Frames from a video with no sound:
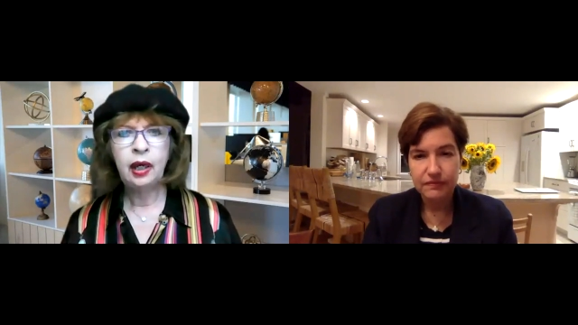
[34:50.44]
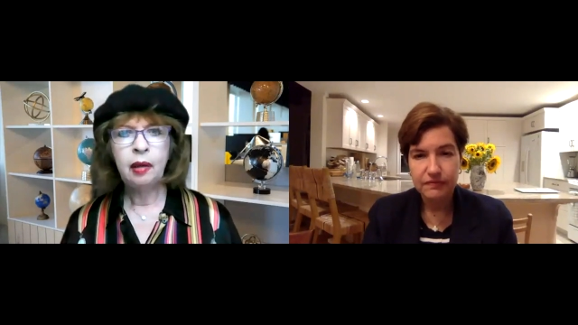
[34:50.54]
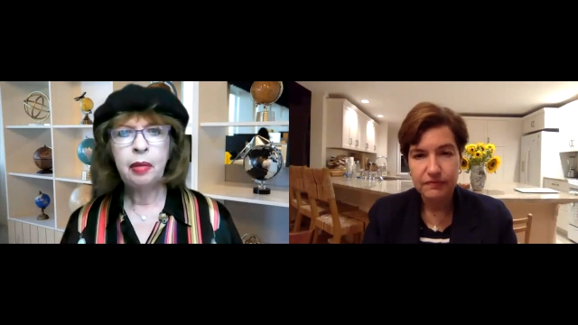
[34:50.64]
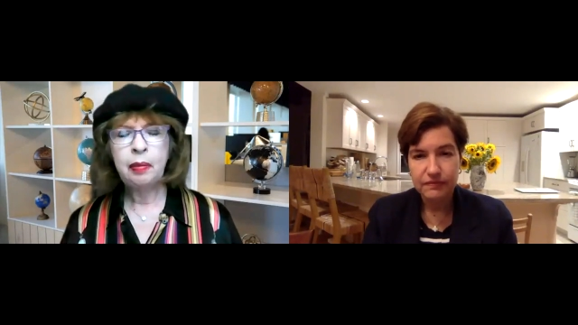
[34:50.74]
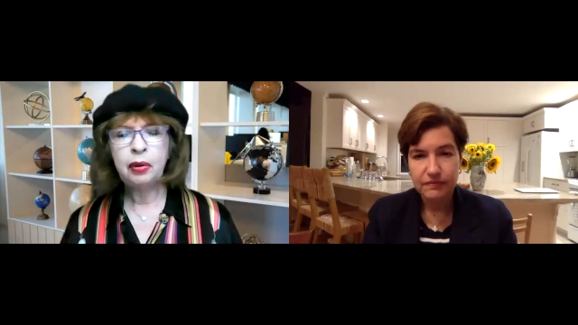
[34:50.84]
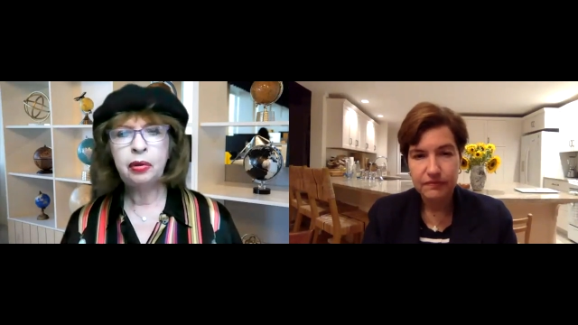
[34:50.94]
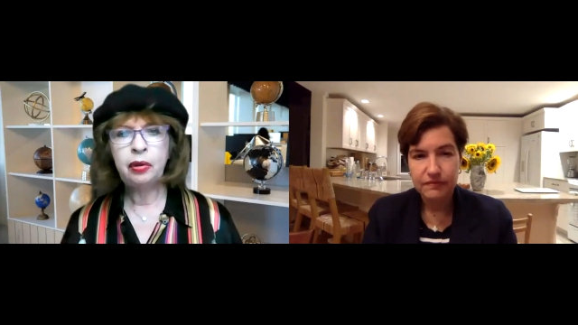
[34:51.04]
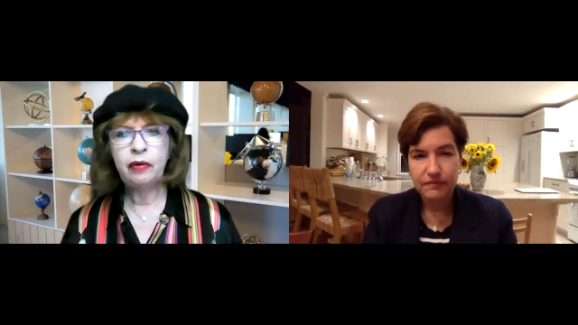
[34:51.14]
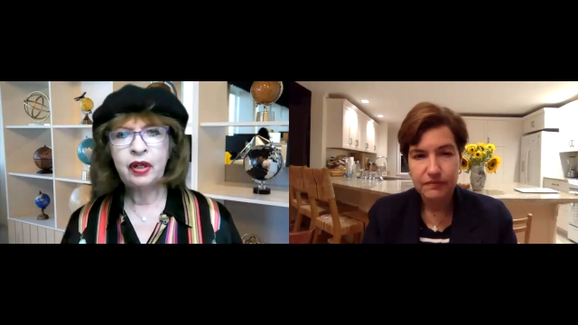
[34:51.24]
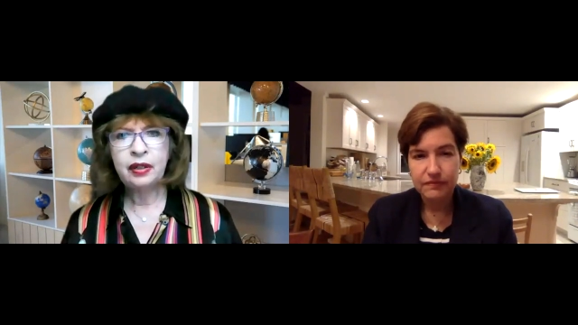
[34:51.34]
Speaker 1: people
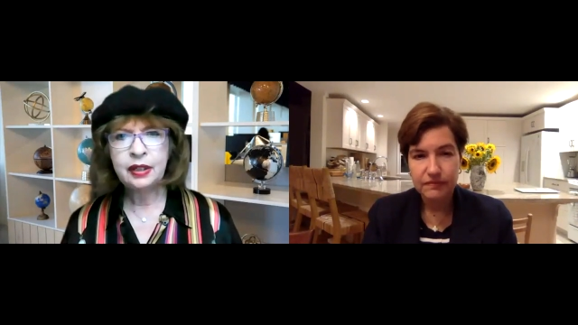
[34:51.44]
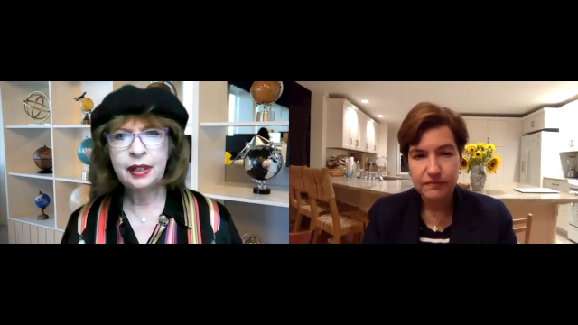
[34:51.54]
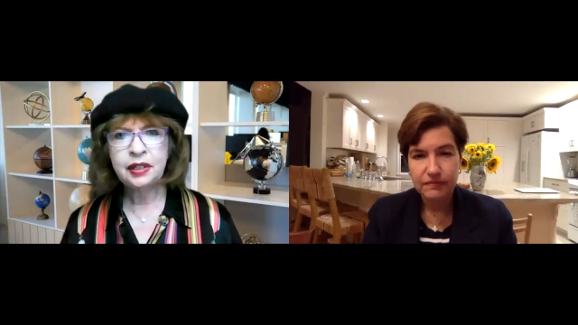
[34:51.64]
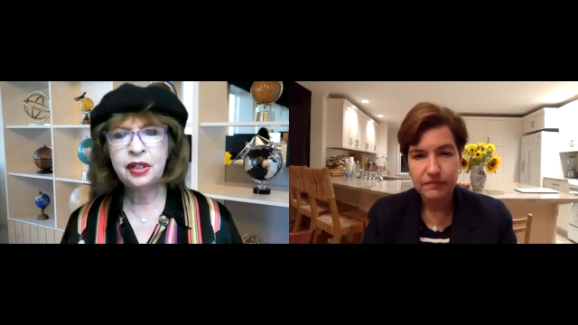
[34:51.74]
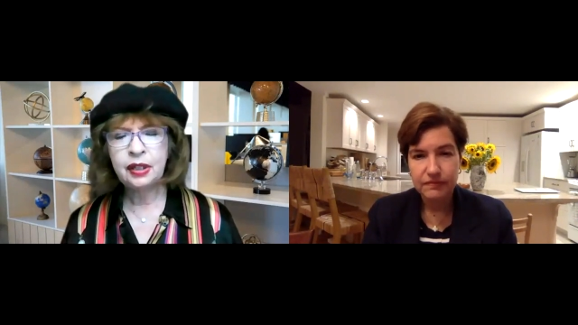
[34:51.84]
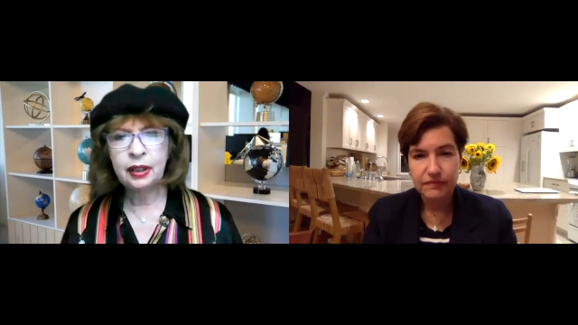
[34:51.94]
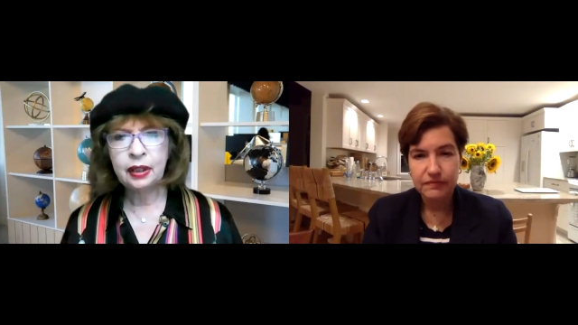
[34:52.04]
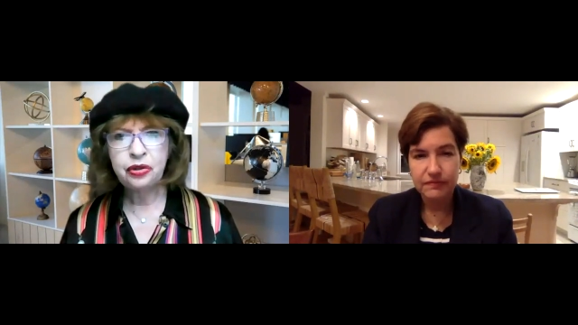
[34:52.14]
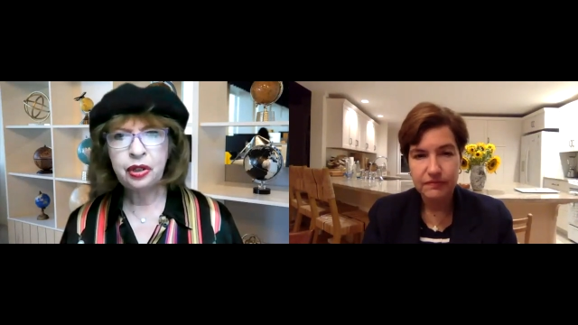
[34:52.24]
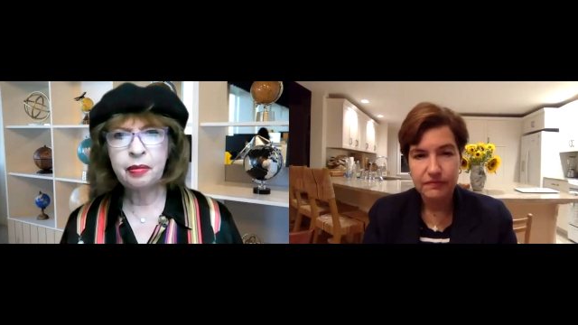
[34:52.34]
who have contested the
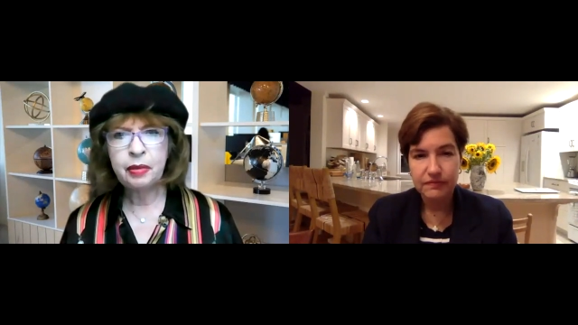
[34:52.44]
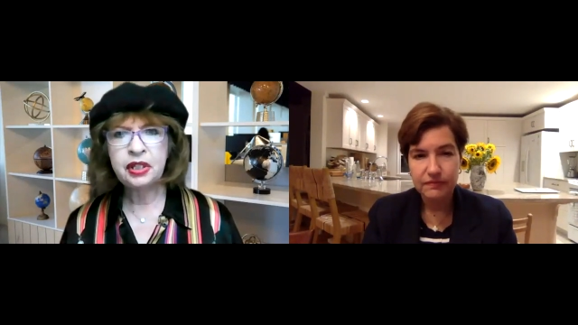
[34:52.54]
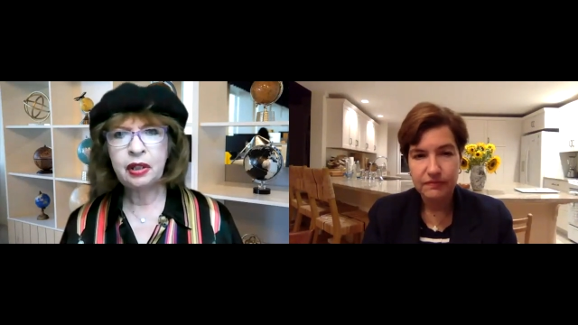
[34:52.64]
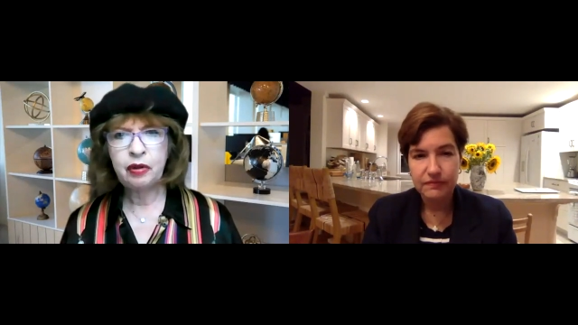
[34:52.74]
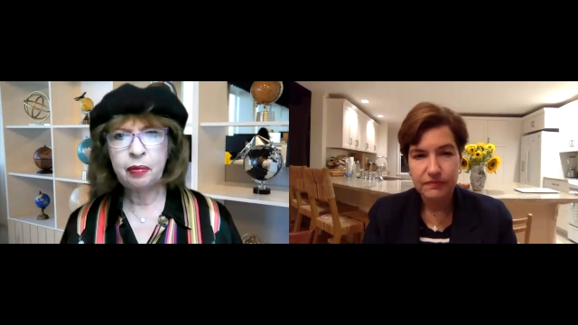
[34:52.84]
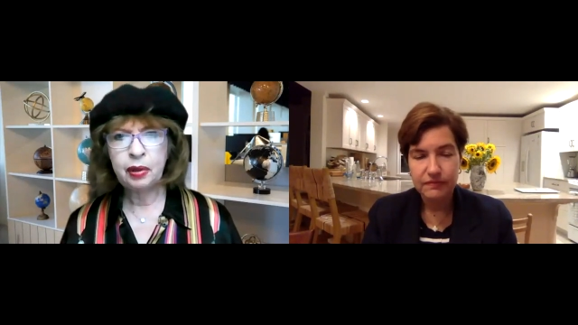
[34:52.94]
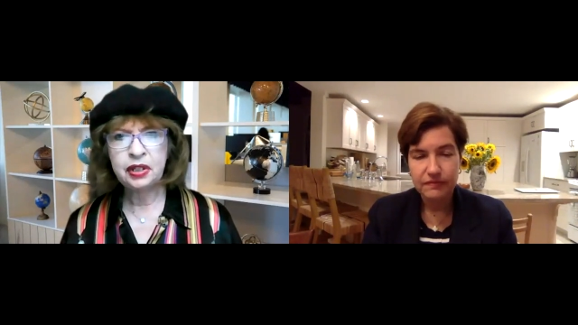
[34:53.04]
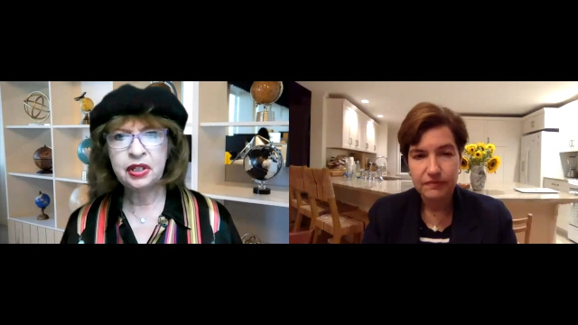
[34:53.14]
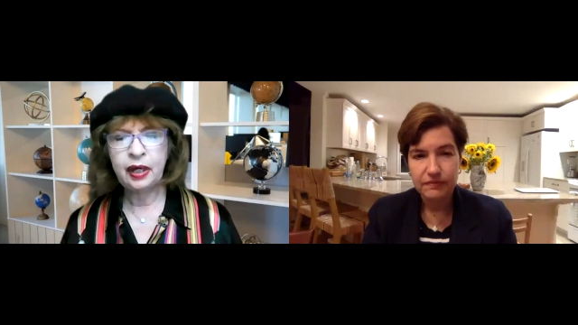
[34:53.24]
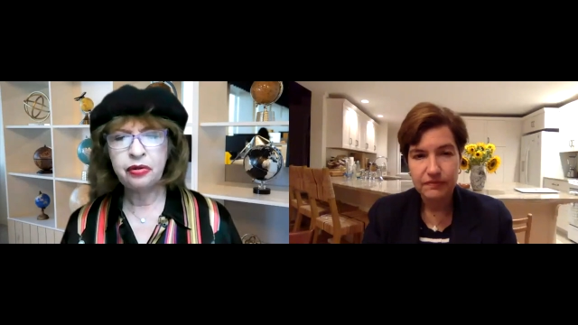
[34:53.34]
legitimacy of the
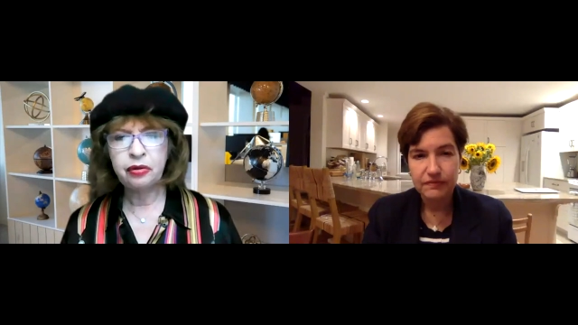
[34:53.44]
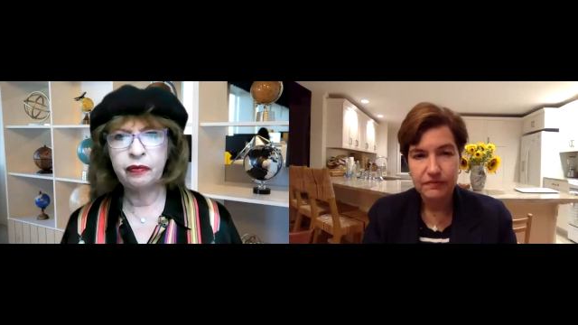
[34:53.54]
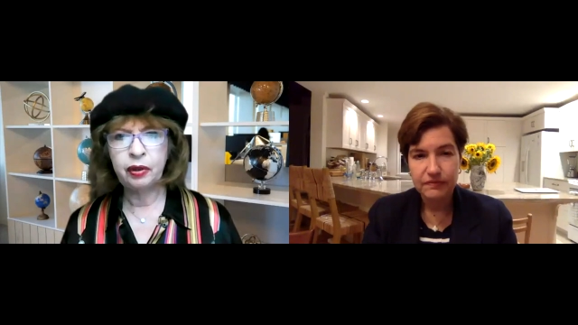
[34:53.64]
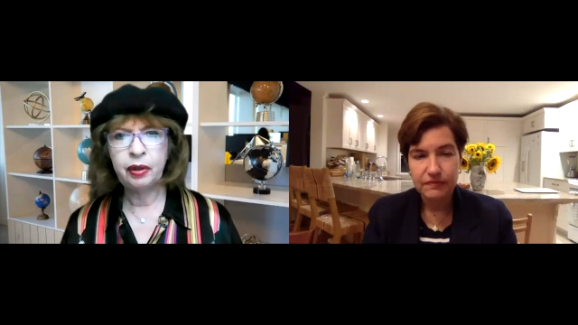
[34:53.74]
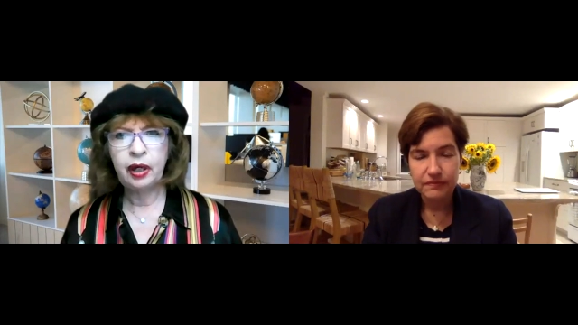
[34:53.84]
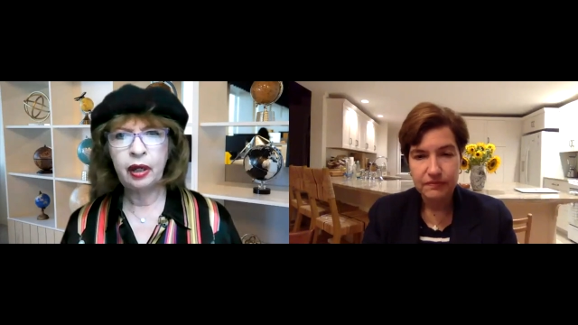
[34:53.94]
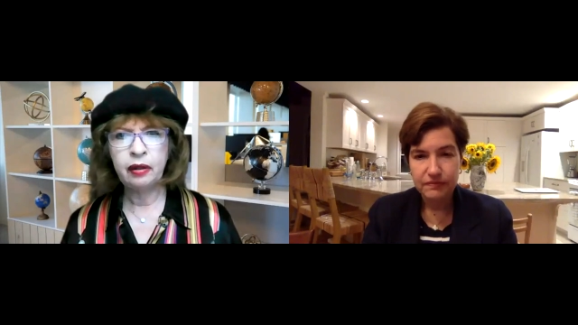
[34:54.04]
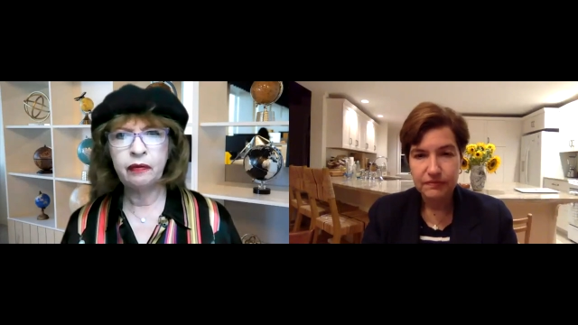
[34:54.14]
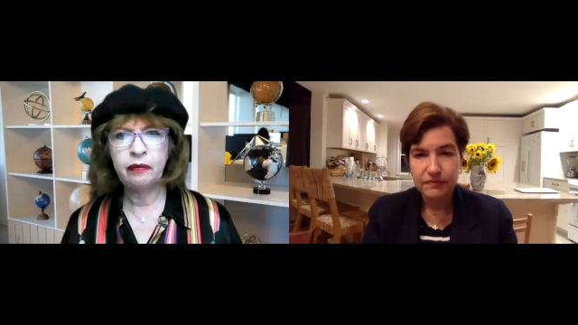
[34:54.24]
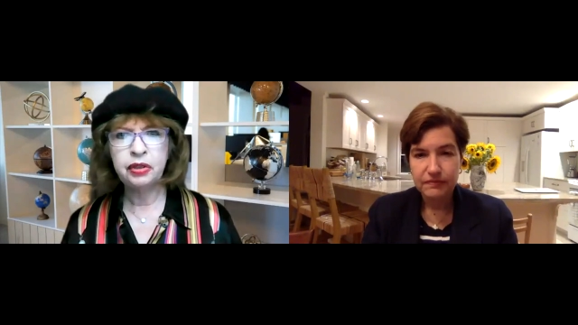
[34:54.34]
presidential vote and
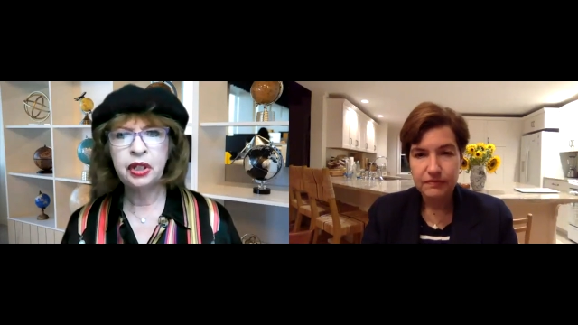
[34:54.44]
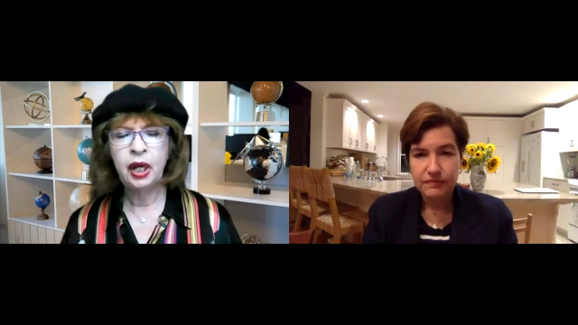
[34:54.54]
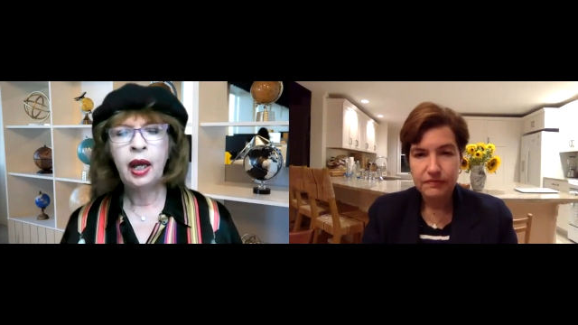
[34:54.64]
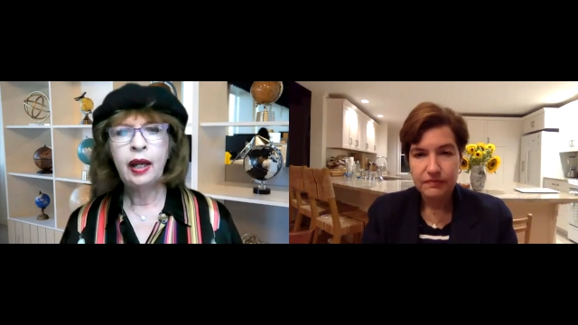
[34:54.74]
other votes